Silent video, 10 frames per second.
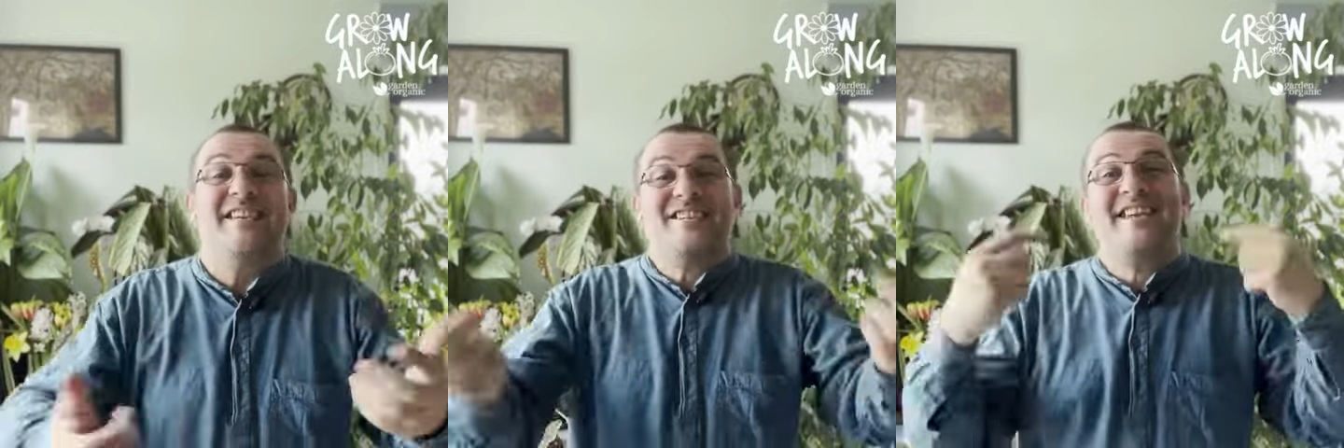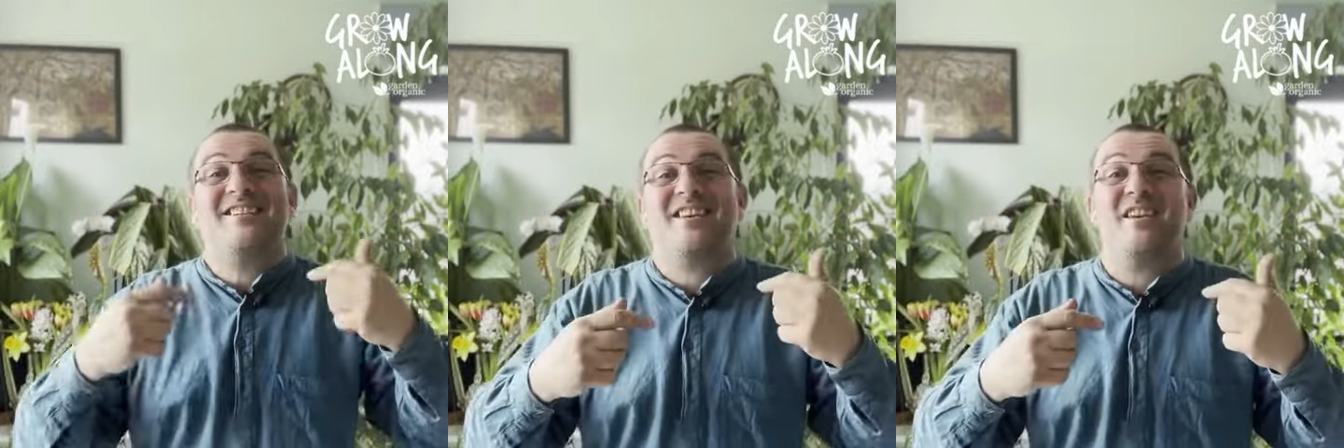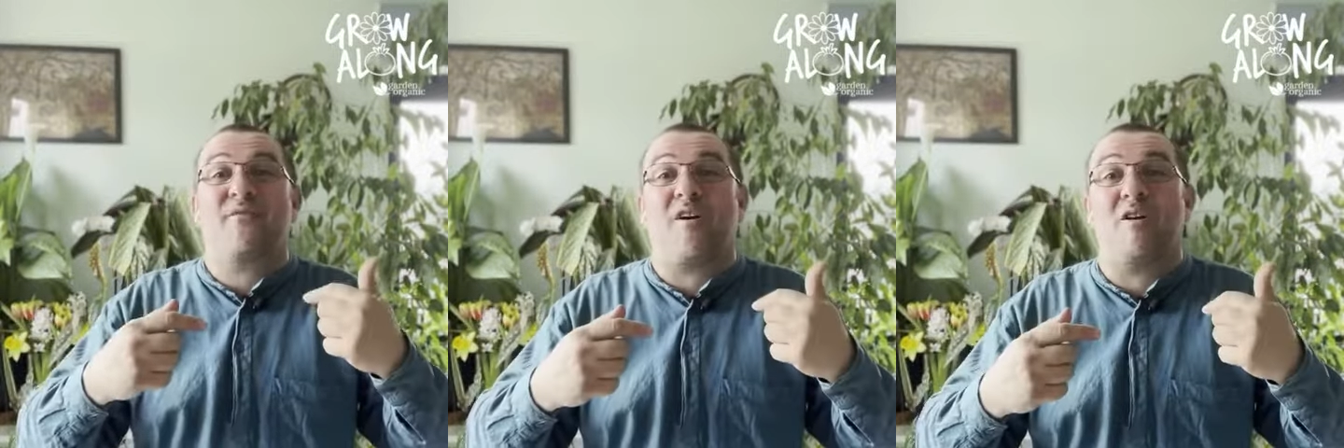Send us in
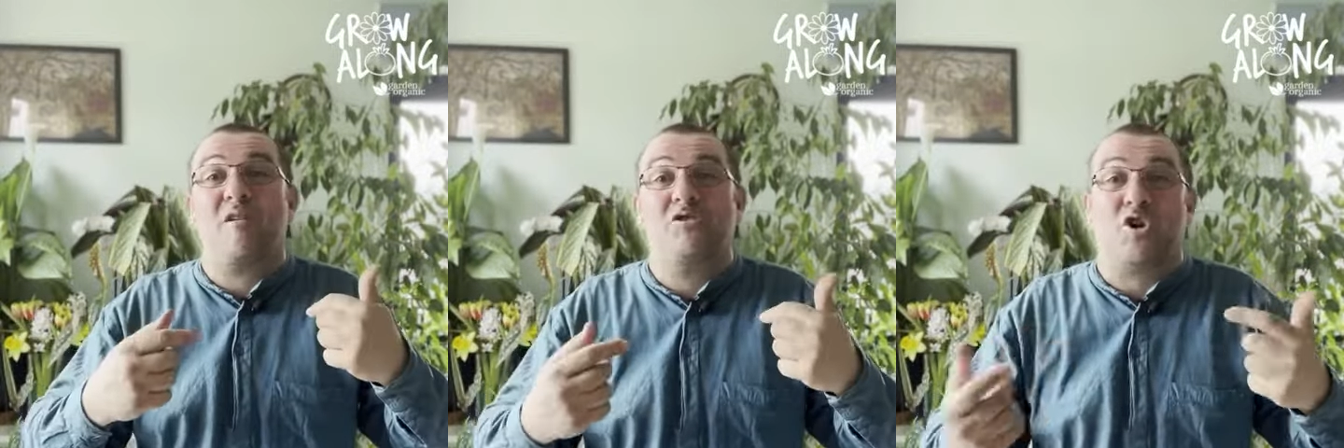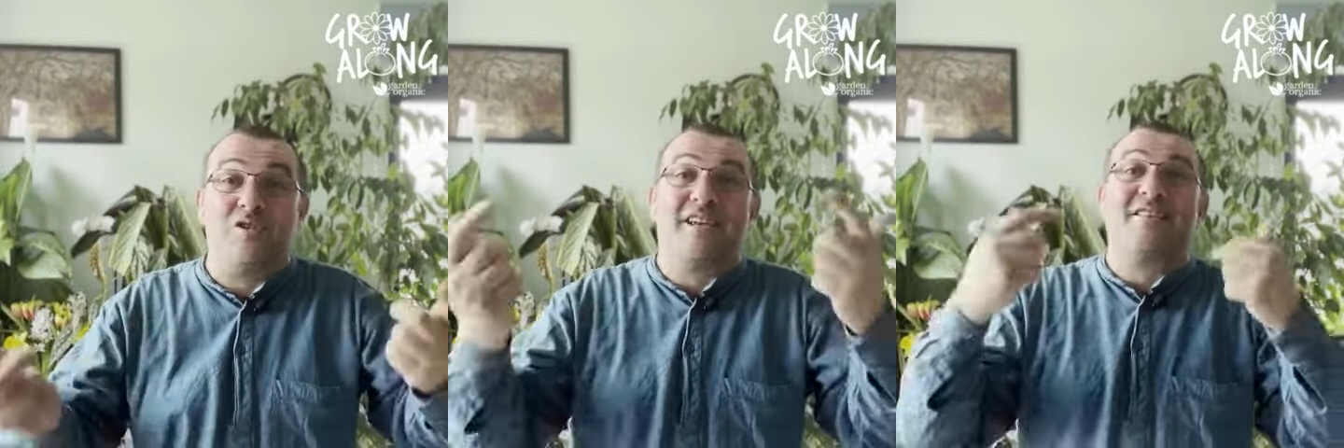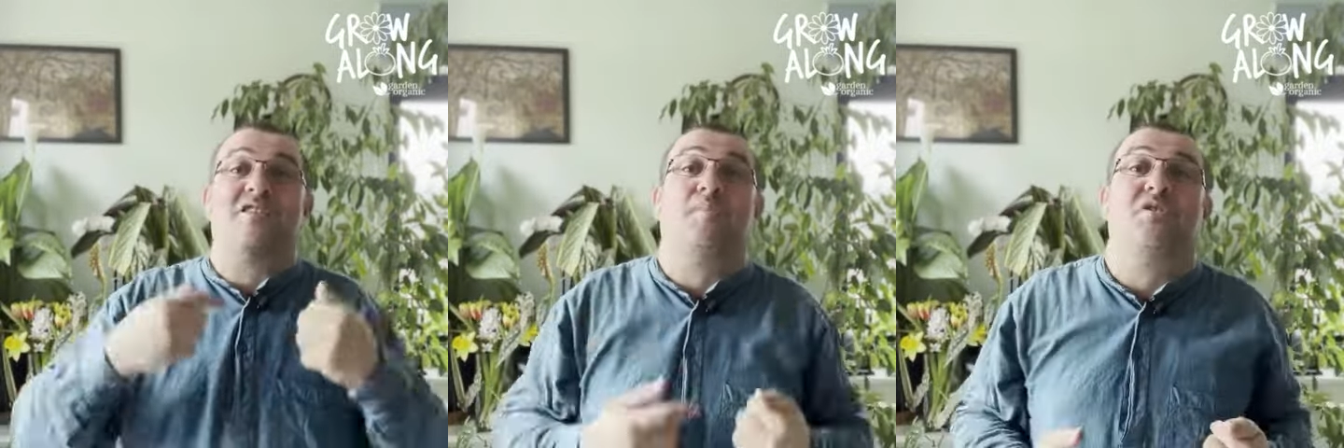your photos. Contact
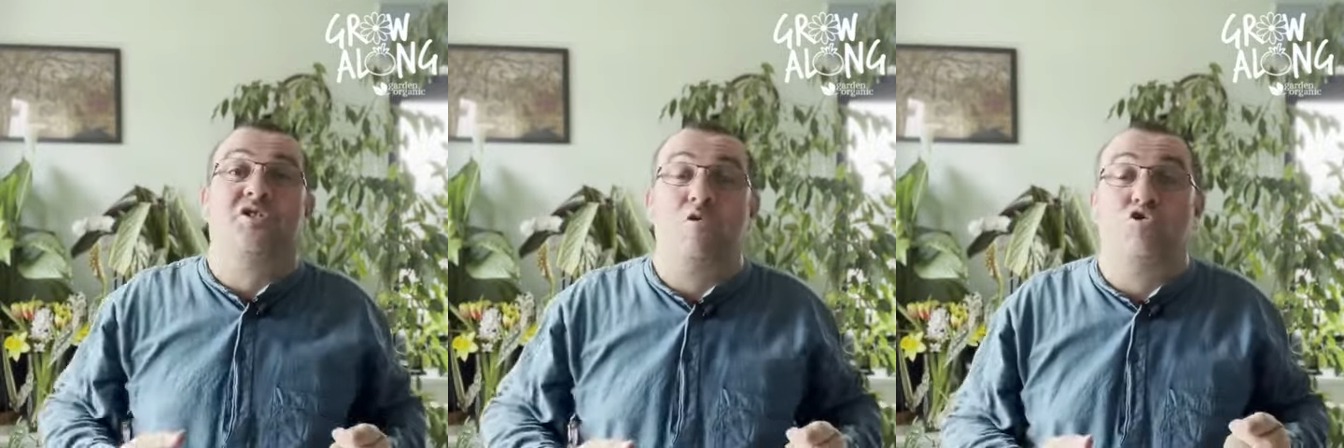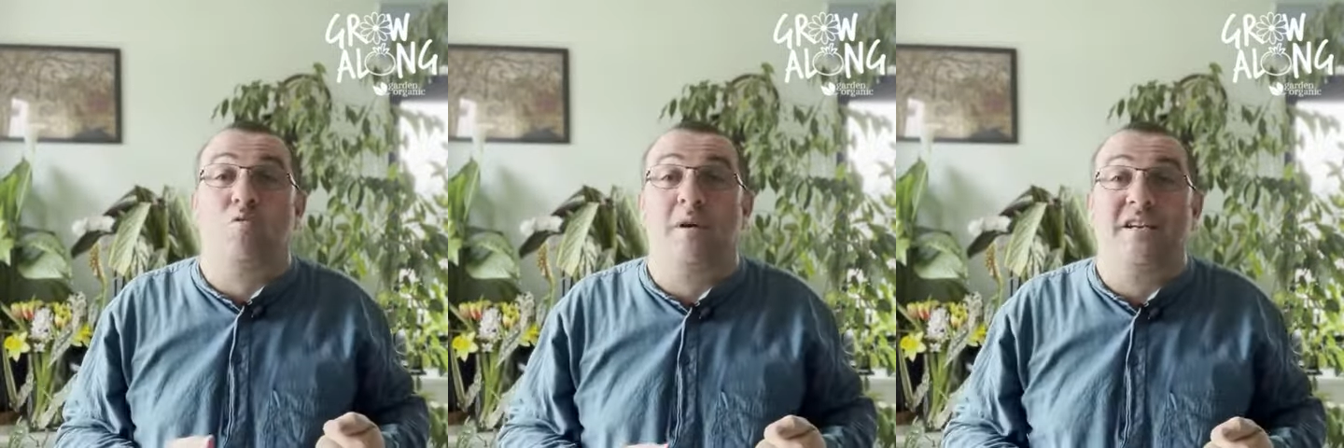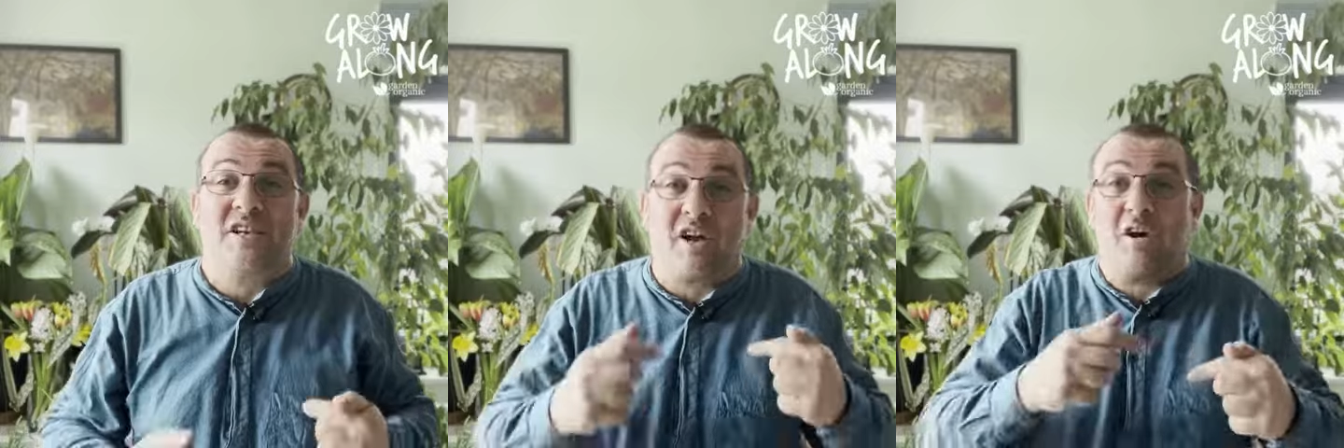us by social
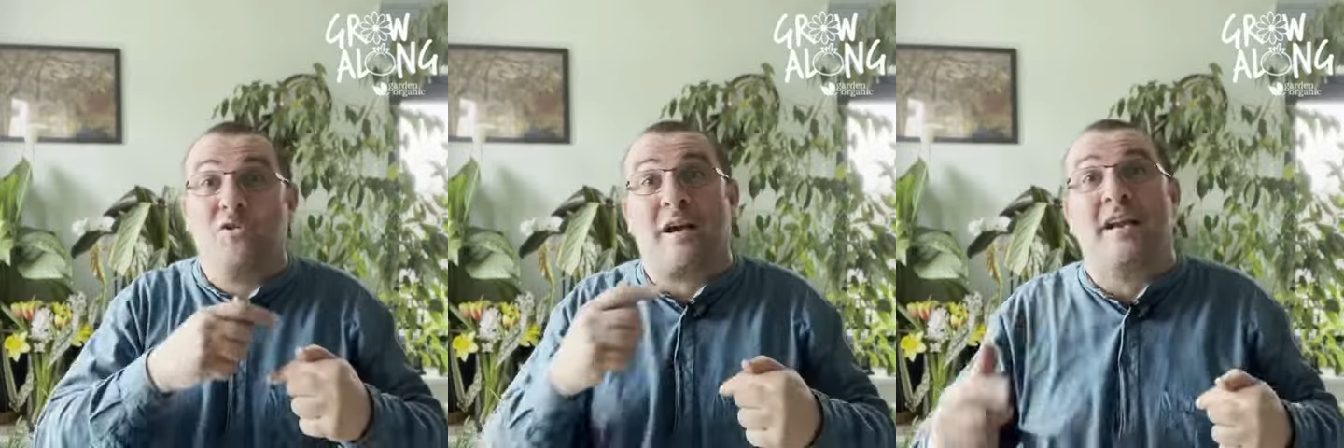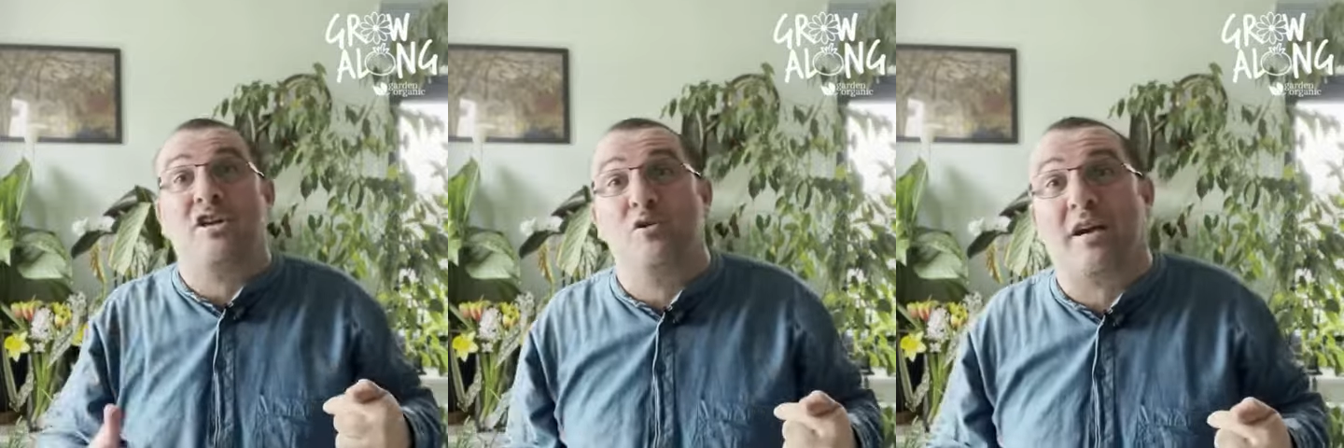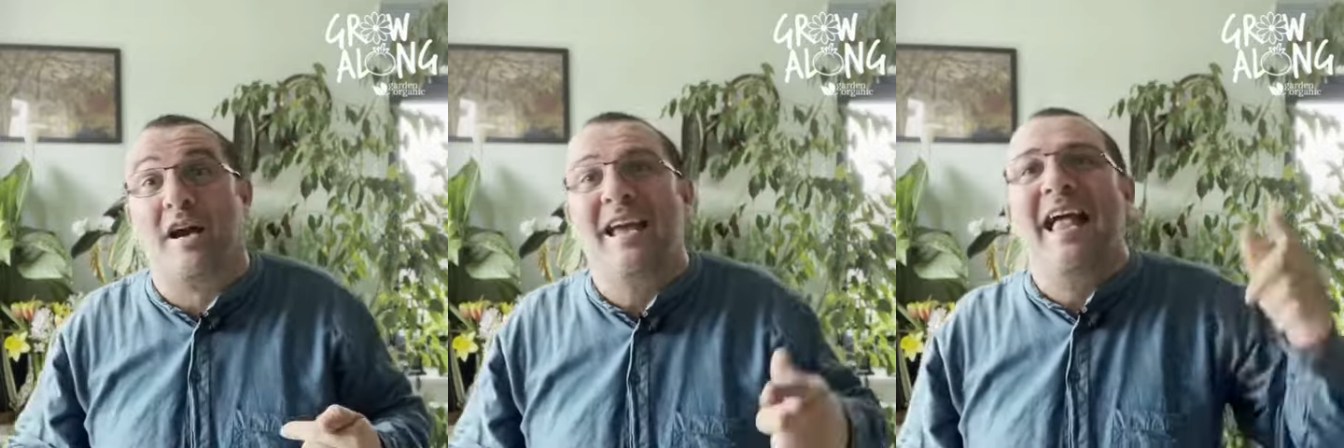media, Garden Organic
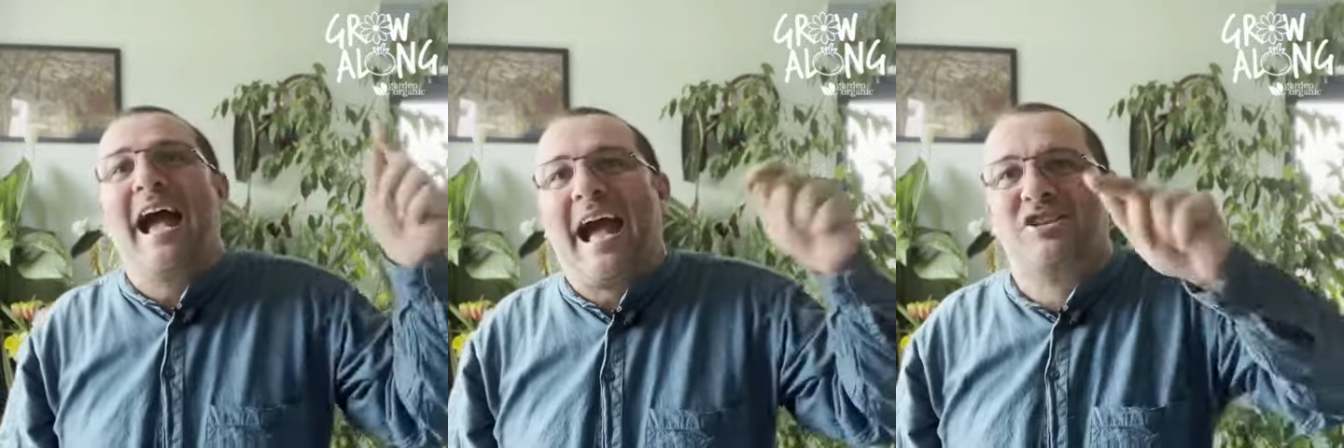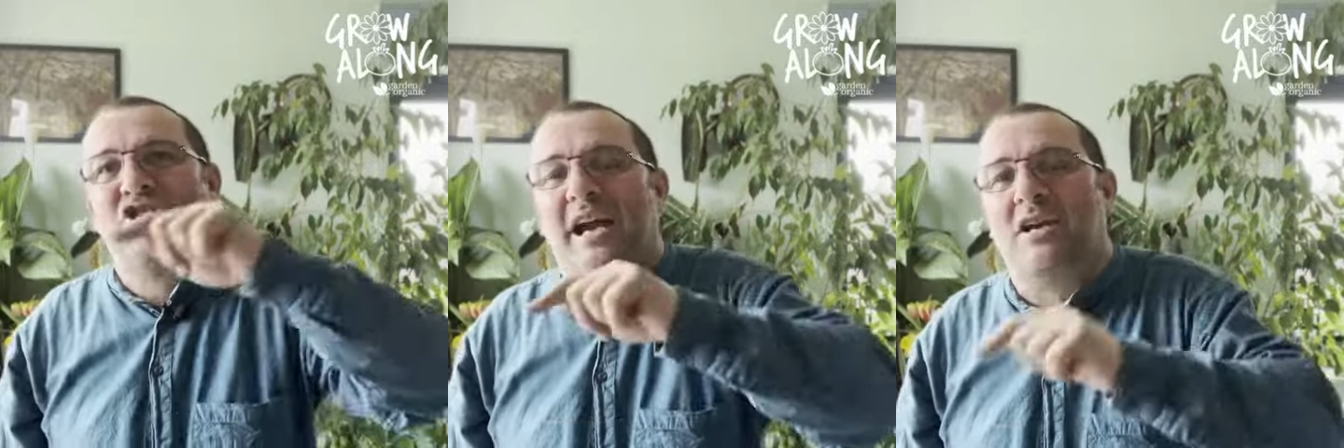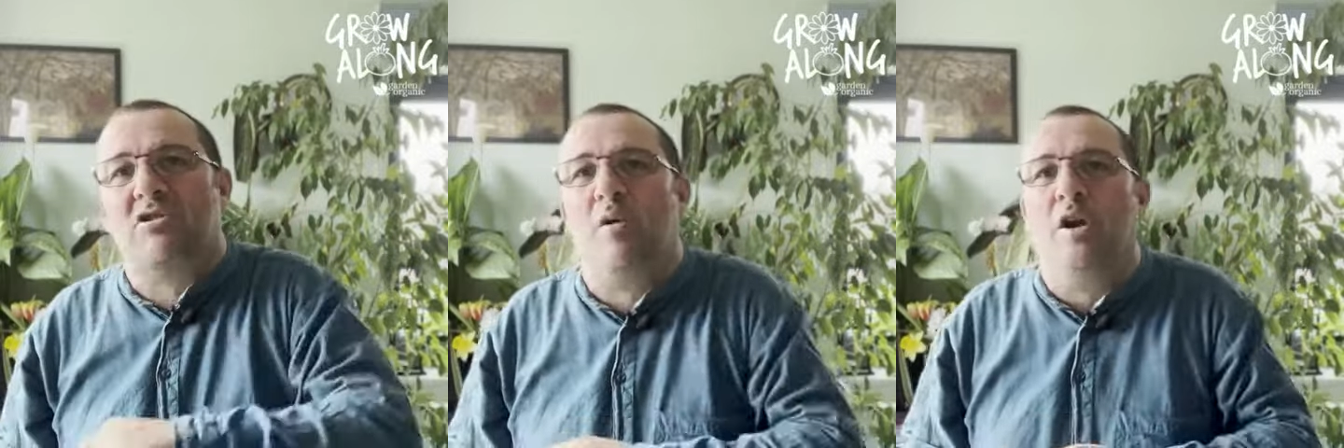UK, hashtag
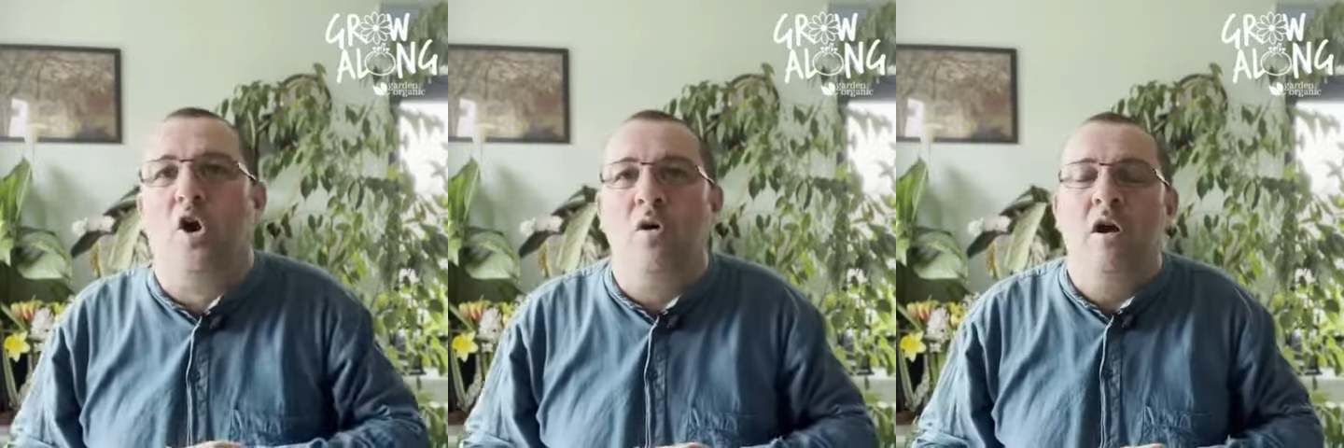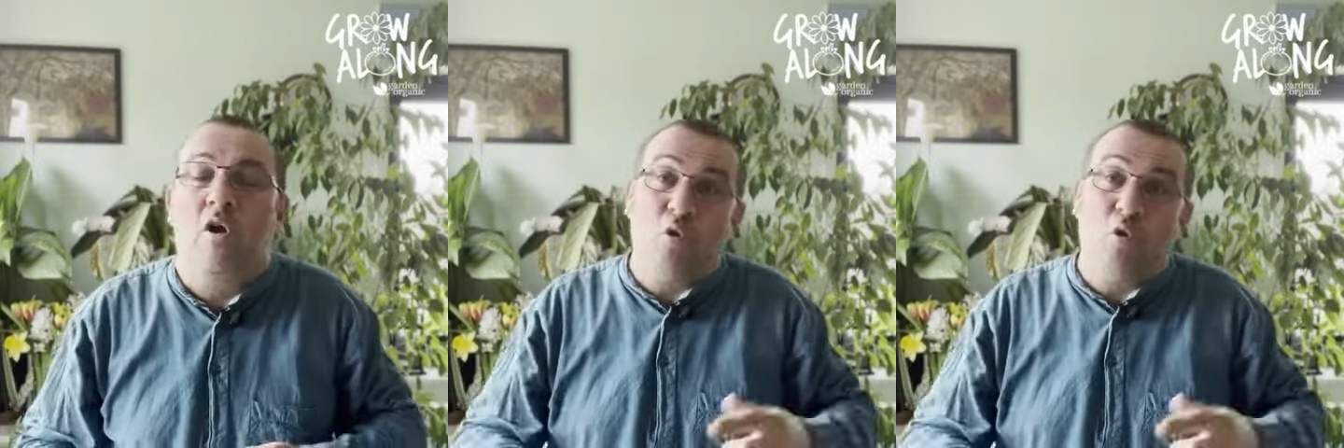grow along.